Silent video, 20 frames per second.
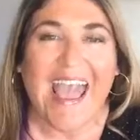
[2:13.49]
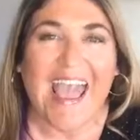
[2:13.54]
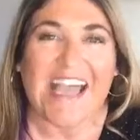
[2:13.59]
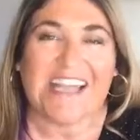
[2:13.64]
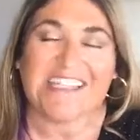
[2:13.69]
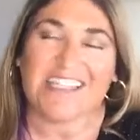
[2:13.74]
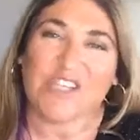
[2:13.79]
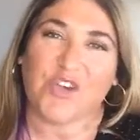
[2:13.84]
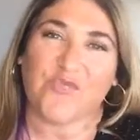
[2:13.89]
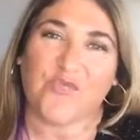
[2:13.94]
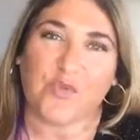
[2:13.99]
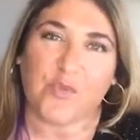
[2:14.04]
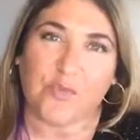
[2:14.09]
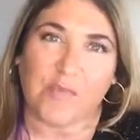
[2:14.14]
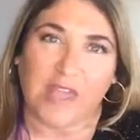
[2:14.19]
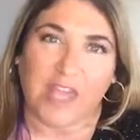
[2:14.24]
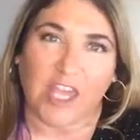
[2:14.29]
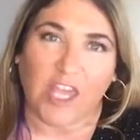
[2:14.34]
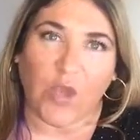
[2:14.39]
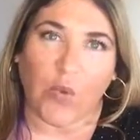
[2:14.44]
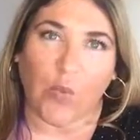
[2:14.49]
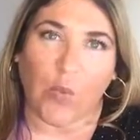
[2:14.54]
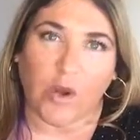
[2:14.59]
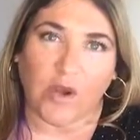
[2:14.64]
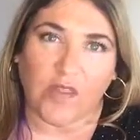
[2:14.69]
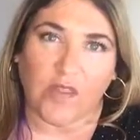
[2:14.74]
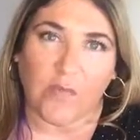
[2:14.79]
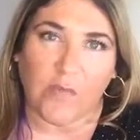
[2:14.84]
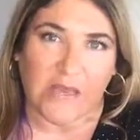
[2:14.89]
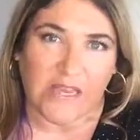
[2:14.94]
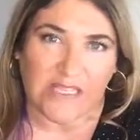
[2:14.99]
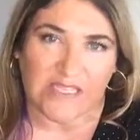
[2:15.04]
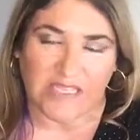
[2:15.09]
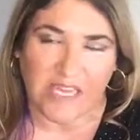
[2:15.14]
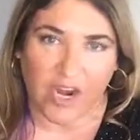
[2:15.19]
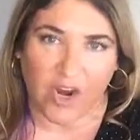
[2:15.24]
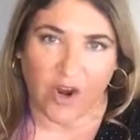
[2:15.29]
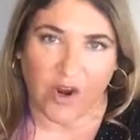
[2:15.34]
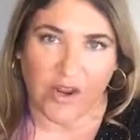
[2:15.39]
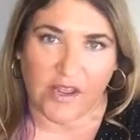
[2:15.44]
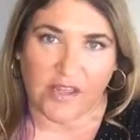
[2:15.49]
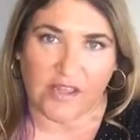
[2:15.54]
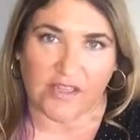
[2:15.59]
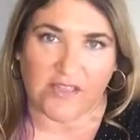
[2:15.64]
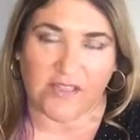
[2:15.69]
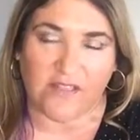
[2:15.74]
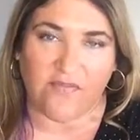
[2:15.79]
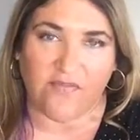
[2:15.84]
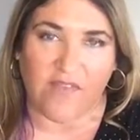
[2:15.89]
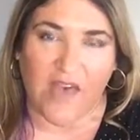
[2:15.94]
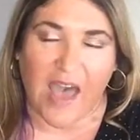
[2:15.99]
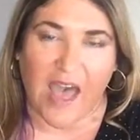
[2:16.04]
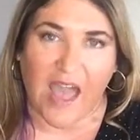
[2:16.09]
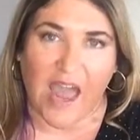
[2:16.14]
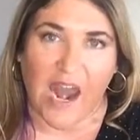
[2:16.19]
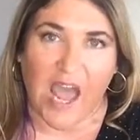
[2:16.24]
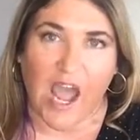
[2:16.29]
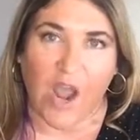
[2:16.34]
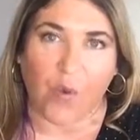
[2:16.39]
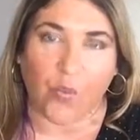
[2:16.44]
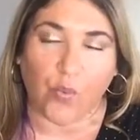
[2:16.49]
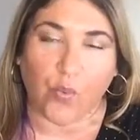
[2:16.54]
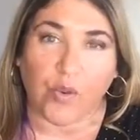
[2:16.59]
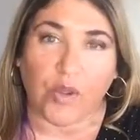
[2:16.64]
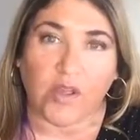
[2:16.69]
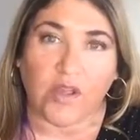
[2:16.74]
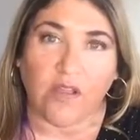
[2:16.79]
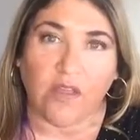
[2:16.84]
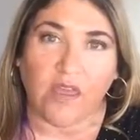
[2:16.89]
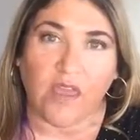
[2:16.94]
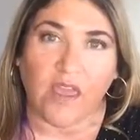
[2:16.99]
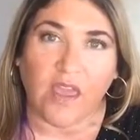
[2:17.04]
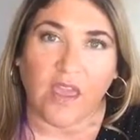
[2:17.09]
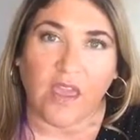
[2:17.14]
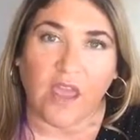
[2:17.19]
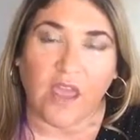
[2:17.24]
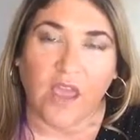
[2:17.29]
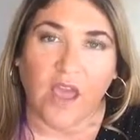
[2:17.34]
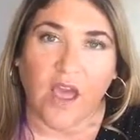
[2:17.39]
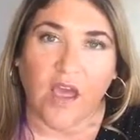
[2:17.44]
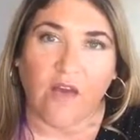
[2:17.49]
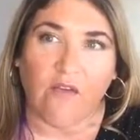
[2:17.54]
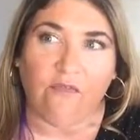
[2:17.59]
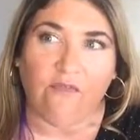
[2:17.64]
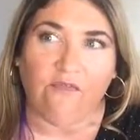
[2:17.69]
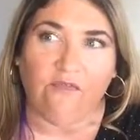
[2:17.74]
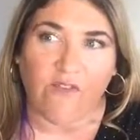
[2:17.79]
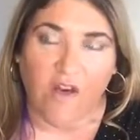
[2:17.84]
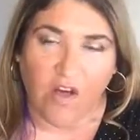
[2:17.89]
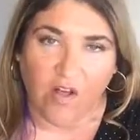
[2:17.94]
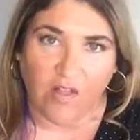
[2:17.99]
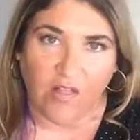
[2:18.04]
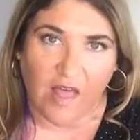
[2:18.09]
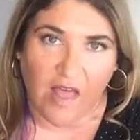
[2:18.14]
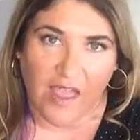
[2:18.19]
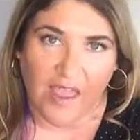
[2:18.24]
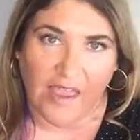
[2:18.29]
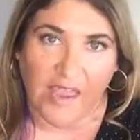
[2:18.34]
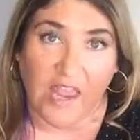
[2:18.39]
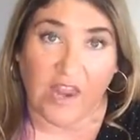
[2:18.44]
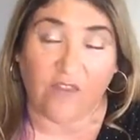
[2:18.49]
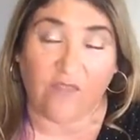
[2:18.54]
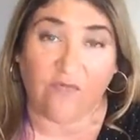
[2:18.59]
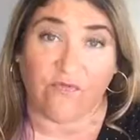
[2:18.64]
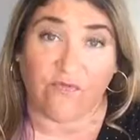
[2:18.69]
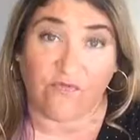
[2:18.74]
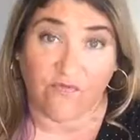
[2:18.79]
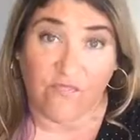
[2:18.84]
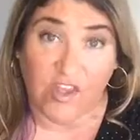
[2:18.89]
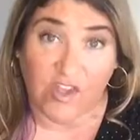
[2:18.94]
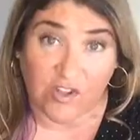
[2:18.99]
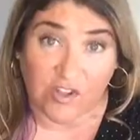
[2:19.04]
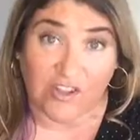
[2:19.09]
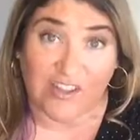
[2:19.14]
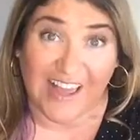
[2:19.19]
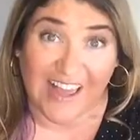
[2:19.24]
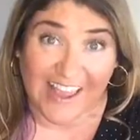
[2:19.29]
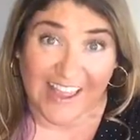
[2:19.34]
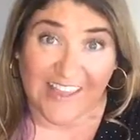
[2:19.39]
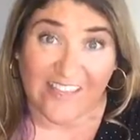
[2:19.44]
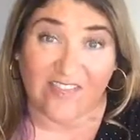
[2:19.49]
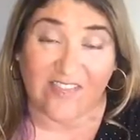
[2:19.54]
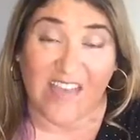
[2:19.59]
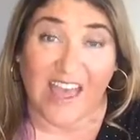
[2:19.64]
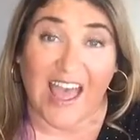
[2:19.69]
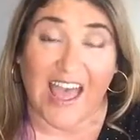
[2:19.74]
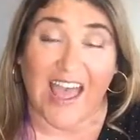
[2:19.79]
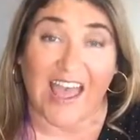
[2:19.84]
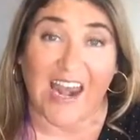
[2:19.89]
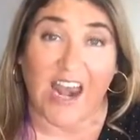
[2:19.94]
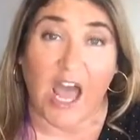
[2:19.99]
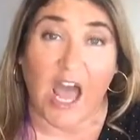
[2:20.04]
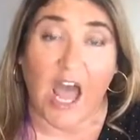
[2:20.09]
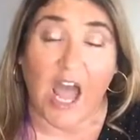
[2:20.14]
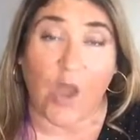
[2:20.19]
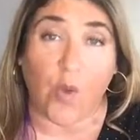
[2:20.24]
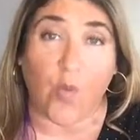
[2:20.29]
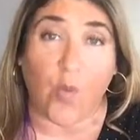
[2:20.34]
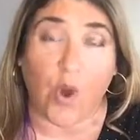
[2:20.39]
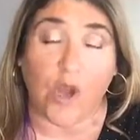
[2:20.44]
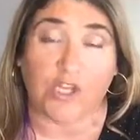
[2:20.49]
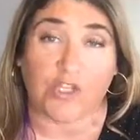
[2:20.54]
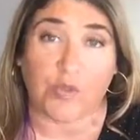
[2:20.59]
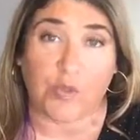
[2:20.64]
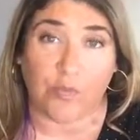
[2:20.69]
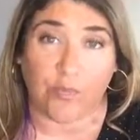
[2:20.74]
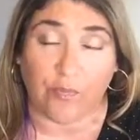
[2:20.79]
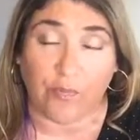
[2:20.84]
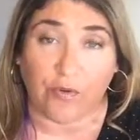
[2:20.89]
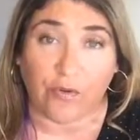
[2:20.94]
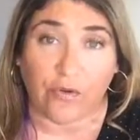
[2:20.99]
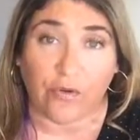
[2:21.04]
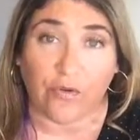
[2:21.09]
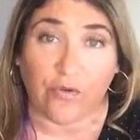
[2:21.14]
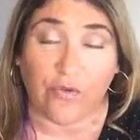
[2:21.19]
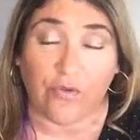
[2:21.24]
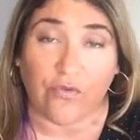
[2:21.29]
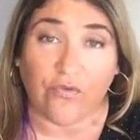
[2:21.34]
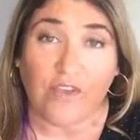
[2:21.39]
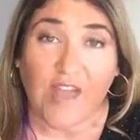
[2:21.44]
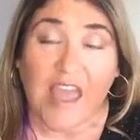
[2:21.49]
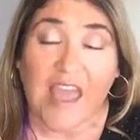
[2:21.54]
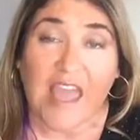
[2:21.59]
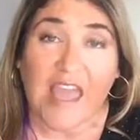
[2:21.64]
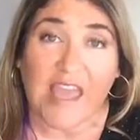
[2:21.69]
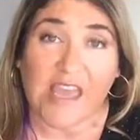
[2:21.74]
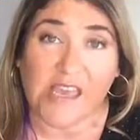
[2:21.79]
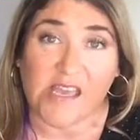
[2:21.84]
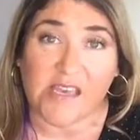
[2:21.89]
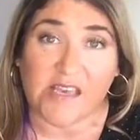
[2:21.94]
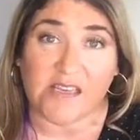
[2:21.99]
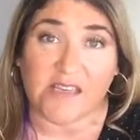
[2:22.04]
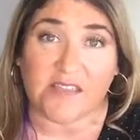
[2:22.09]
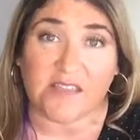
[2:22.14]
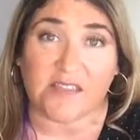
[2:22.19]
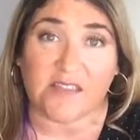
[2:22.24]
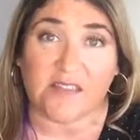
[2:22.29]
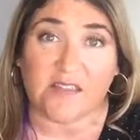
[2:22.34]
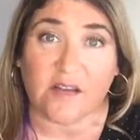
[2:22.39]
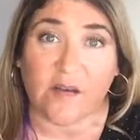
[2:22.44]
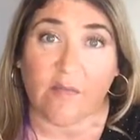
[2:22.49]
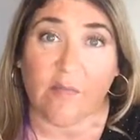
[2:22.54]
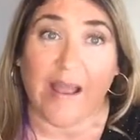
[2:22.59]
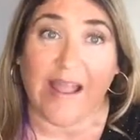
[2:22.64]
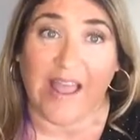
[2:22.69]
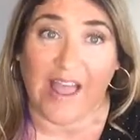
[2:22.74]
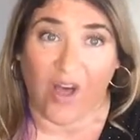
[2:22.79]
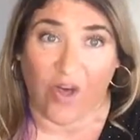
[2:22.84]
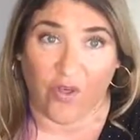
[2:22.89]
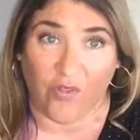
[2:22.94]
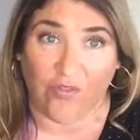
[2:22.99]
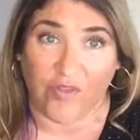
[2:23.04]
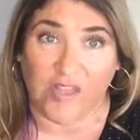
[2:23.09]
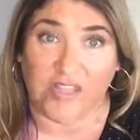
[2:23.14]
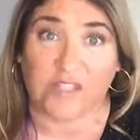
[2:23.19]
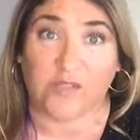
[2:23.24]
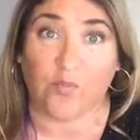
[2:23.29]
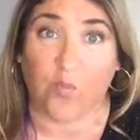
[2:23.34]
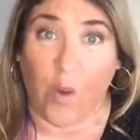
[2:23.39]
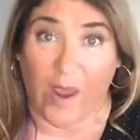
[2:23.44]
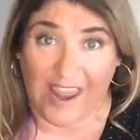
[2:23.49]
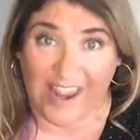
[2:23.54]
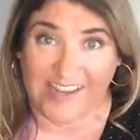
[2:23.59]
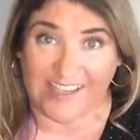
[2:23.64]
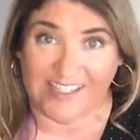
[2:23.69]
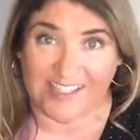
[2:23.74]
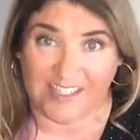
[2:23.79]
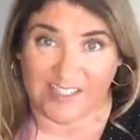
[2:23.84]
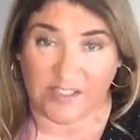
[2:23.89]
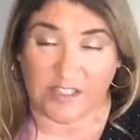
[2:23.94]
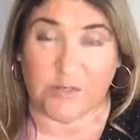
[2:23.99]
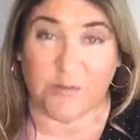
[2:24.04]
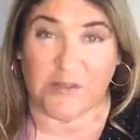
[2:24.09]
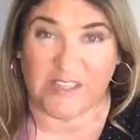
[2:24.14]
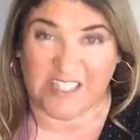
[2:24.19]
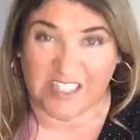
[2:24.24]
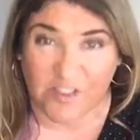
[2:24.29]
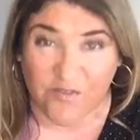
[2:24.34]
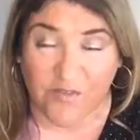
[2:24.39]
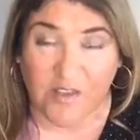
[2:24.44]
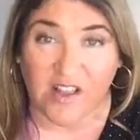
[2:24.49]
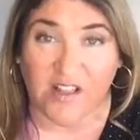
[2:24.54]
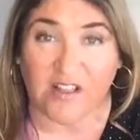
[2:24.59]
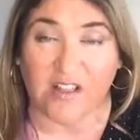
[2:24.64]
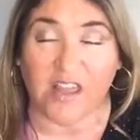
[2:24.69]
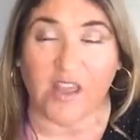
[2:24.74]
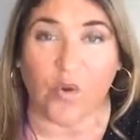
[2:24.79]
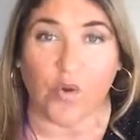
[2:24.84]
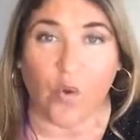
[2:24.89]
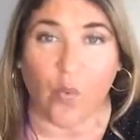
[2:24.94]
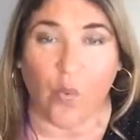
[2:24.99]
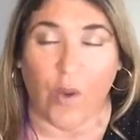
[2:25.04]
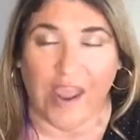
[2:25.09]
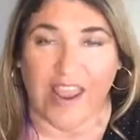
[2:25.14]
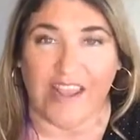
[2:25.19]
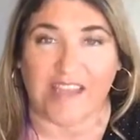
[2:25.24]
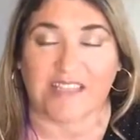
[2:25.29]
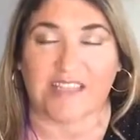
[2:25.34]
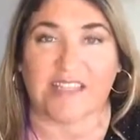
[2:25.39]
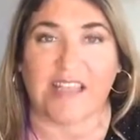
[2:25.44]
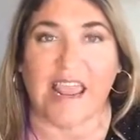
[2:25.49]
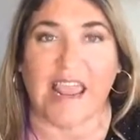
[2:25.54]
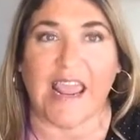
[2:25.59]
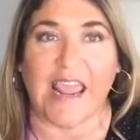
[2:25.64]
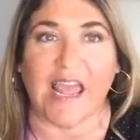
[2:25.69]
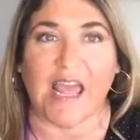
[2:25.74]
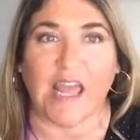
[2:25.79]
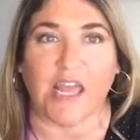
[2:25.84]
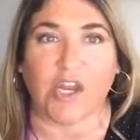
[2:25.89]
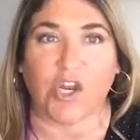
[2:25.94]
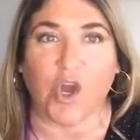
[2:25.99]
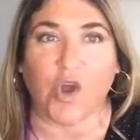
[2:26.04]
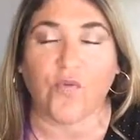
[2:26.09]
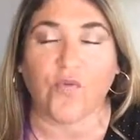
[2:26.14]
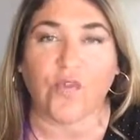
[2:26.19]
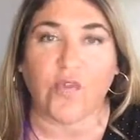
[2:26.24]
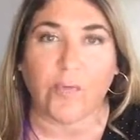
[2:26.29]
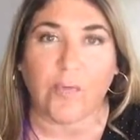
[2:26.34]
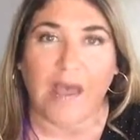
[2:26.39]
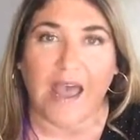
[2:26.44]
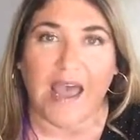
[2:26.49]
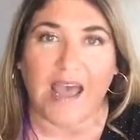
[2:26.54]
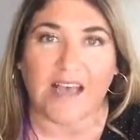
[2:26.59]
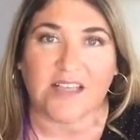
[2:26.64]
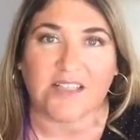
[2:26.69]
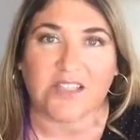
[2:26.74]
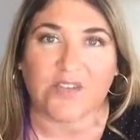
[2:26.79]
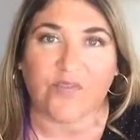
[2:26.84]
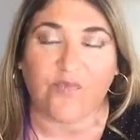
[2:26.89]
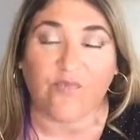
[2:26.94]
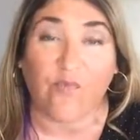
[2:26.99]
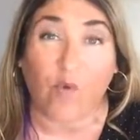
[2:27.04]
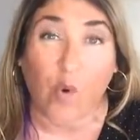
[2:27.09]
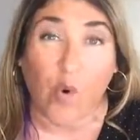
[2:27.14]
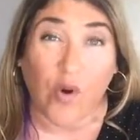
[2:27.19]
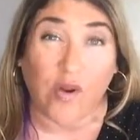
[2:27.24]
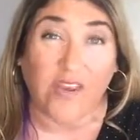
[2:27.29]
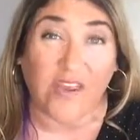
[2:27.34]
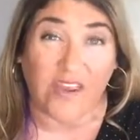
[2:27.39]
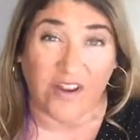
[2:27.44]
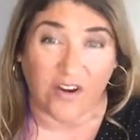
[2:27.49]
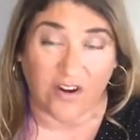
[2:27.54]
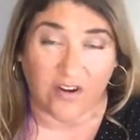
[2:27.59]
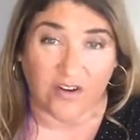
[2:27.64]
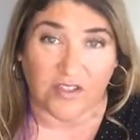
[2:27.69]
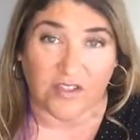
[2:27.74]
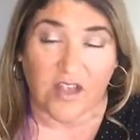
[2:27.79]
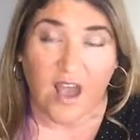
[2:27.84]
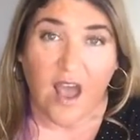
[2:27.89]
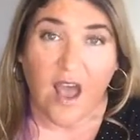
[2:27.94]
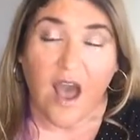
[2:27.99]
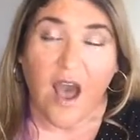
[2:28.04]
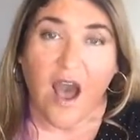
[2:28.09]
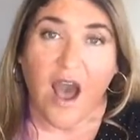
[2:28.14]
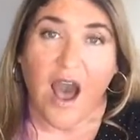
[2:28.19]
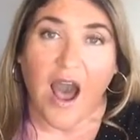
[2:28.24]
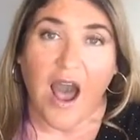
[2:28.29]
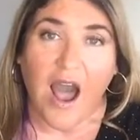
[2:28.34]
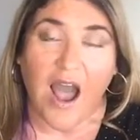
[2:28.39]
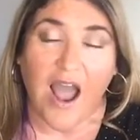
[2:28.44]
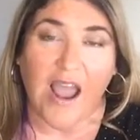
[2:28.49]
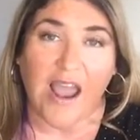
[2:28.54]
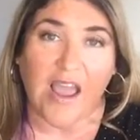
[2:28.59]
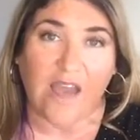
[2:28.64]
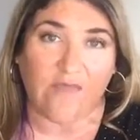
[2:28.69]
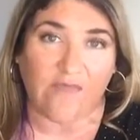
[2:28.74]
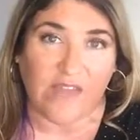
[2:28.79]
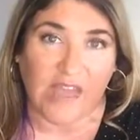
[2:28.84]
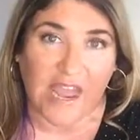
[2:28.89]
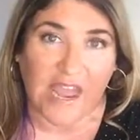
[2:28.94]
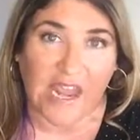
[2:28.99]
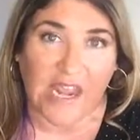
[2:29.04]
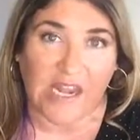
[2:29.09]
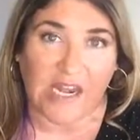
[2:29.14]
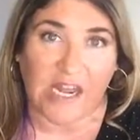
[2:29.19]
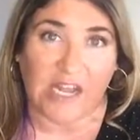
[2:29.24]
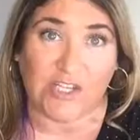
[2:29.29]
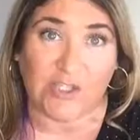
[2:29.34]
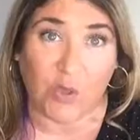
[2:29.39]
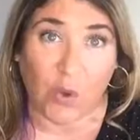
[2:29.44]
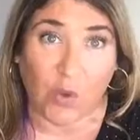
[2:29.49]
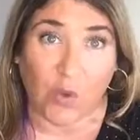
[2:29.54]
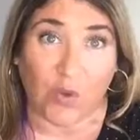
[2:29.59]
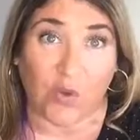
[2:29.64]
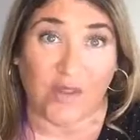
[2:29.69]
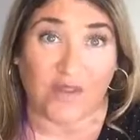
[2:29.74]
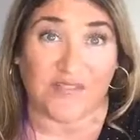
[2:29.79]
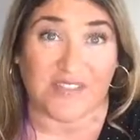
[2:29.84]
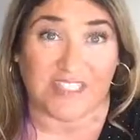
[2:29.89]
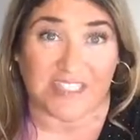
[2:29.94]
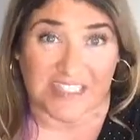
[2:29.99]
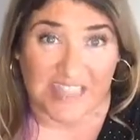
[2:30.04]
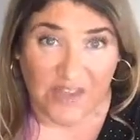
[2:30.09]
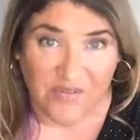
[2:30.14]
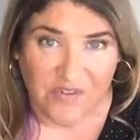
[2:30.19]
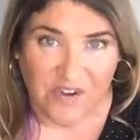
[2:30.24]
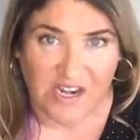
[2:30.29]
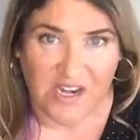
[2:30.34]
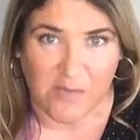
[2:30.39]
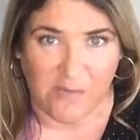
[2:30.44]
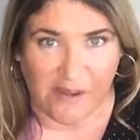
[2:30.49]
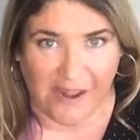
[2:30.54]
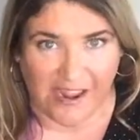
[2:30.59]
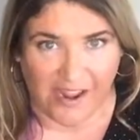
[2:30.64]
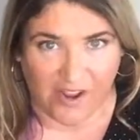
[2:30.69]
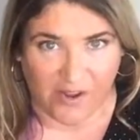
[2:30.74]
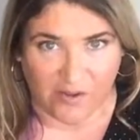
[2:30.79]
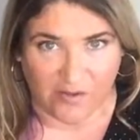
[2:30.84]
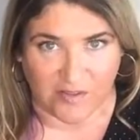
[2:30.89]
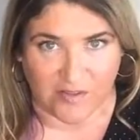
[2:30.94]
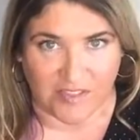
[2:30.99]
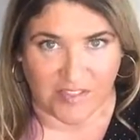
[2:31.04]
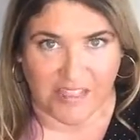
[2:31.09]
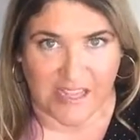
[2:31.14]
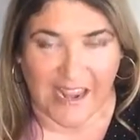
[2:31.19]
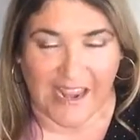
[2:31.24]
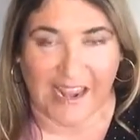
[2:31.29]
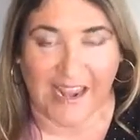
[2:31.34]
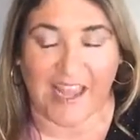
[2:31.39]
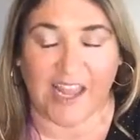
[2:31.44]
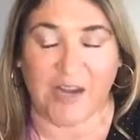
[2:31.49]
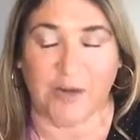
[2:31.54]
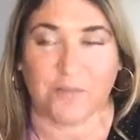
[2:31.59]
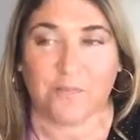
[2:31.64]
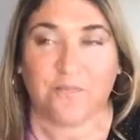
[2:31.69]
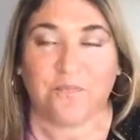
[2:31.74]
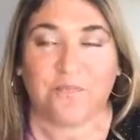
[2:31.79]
And so for me, one of the biggest areas that I really felt like and feel like that I want to improve is my health, is weight, specifically weight. And over the past 4 years, I have gained a total of 70 pounds. And